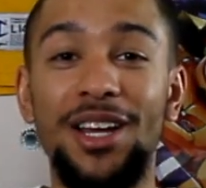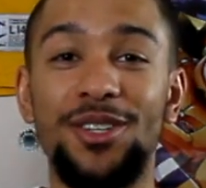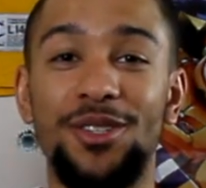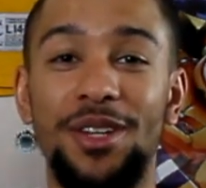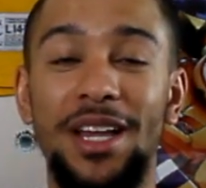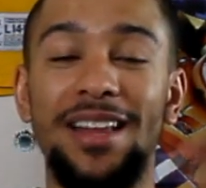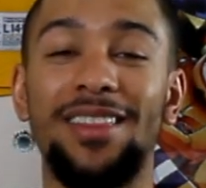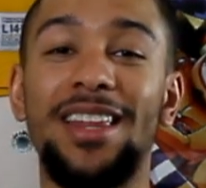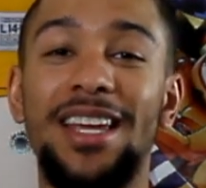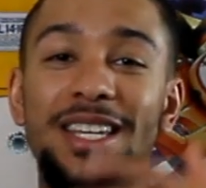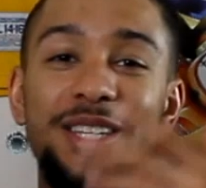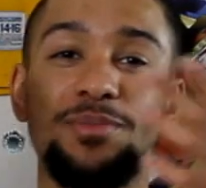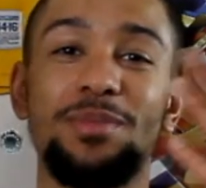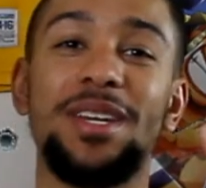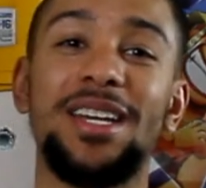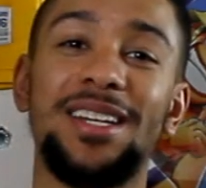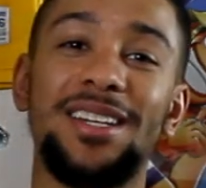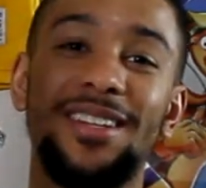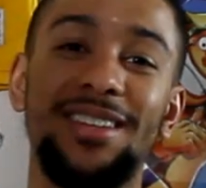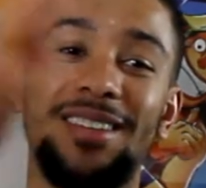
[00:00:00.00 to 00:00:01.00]
So that leads
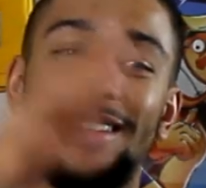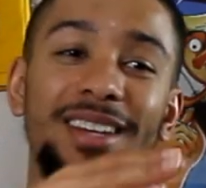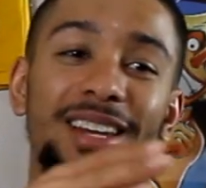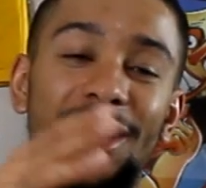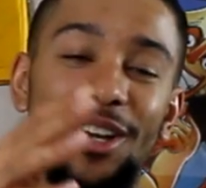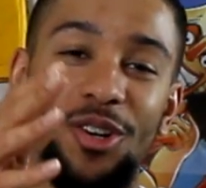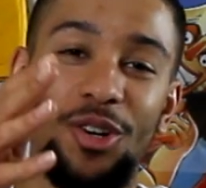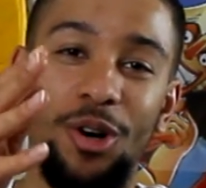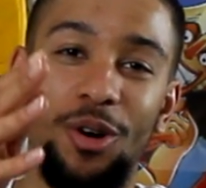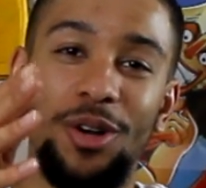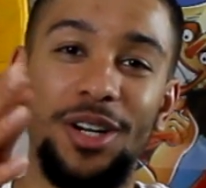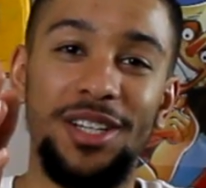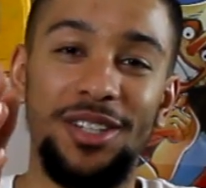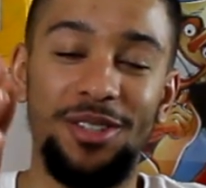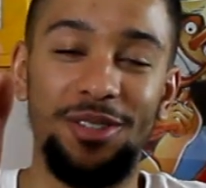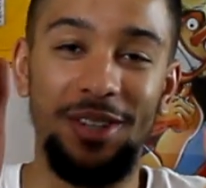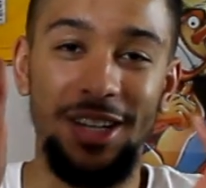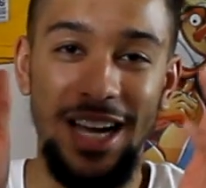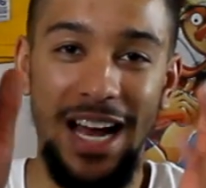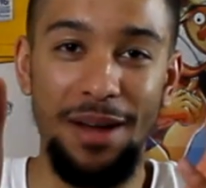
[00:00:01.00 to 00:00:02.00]
me into going
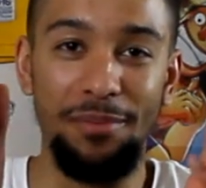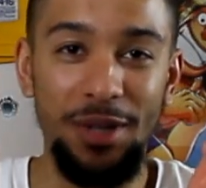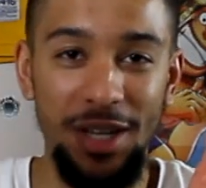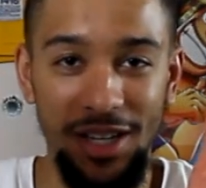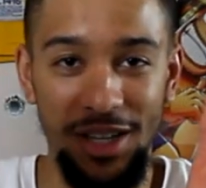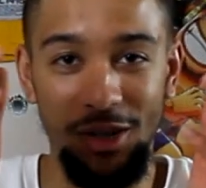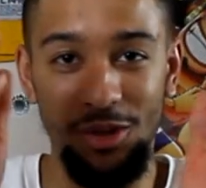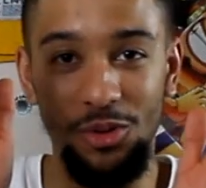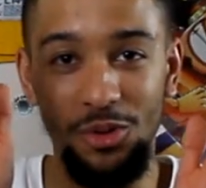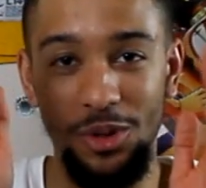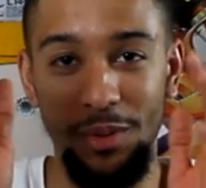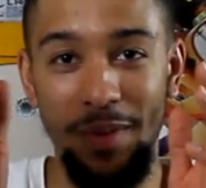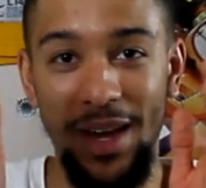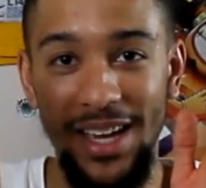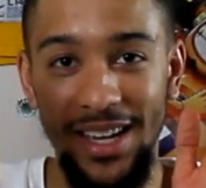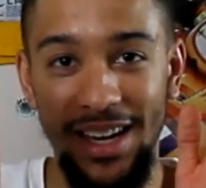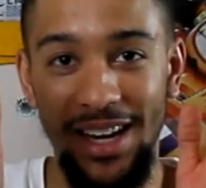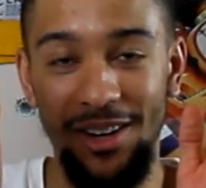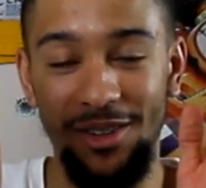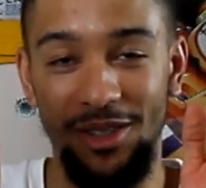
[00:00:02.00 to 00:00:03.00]
into the Akame Ga Kill, who the
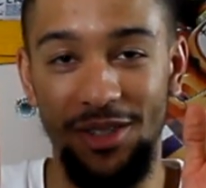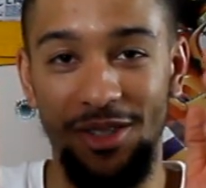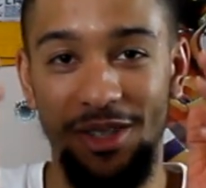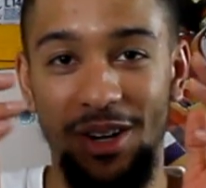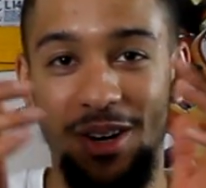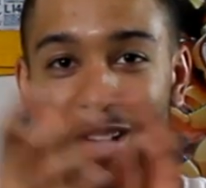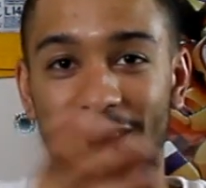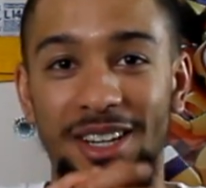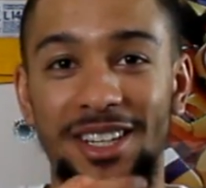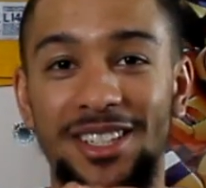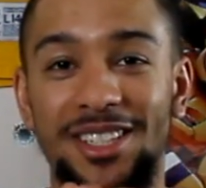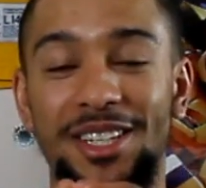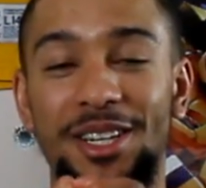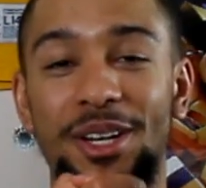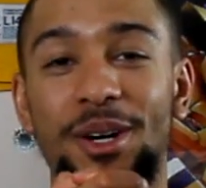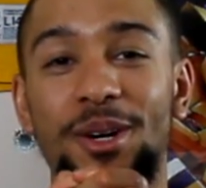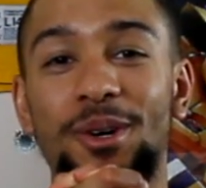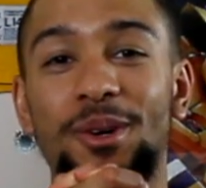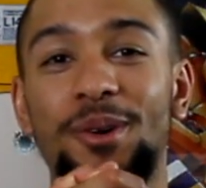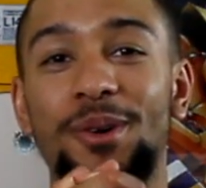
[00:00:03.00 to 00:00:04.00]
main characters are. If
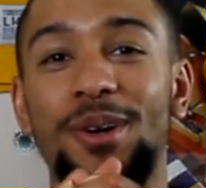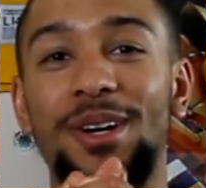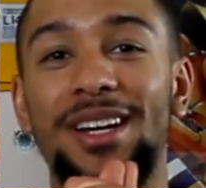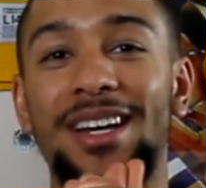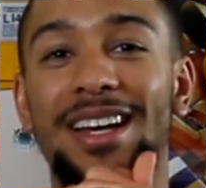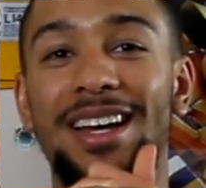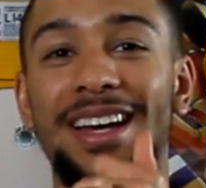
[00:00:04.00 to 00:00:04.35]
so,